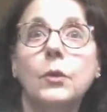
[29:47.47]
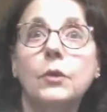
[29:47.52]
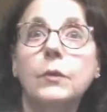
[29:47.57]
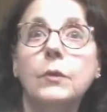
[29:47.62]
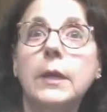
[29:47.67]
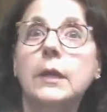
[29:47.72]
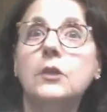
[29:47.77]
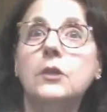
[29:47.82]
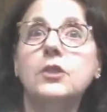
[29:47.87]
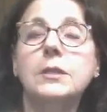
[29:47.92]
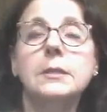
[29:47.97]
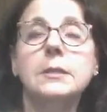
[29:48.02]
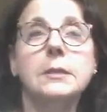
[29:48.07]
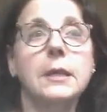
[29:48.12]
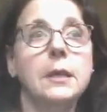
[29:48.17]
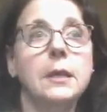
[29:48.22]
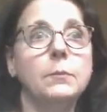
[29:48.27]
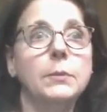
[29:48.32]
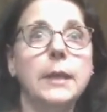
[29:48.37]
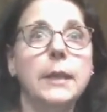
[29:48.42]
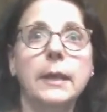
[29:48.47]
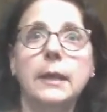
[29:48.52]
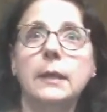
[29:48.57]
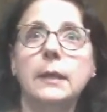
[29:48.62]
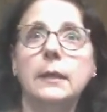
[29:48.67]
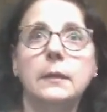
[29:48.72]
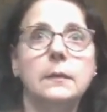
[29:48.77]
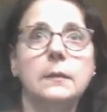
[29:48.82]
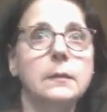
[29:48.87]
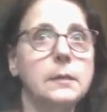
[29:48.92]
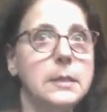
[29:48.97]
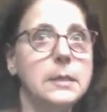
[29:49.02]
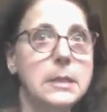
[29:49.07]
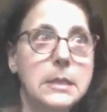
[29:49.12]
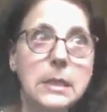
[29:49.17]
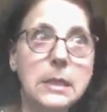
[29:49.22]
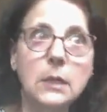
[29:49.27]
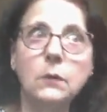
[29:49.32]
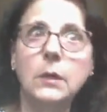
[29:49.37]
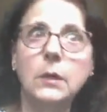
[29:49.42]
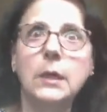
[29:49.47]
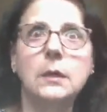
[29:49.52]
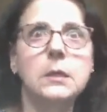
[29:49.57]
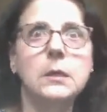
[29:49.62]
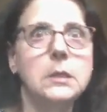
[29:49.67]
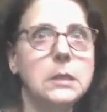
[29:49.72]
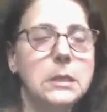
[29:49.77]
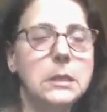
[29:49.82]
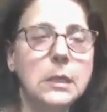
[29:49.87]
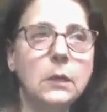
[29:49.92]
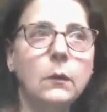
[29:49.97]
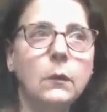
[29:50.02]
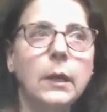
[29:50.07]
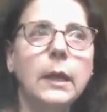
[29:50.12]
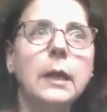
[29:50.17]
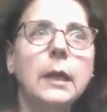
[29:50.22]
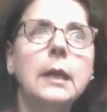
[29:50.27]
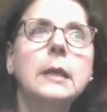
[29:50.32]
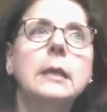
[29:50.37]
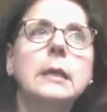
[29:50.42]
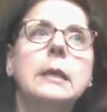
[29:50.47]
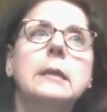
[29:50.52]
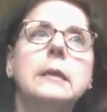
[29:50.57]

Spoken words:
You can't just keep letting it deteriorate and deteriorate. And I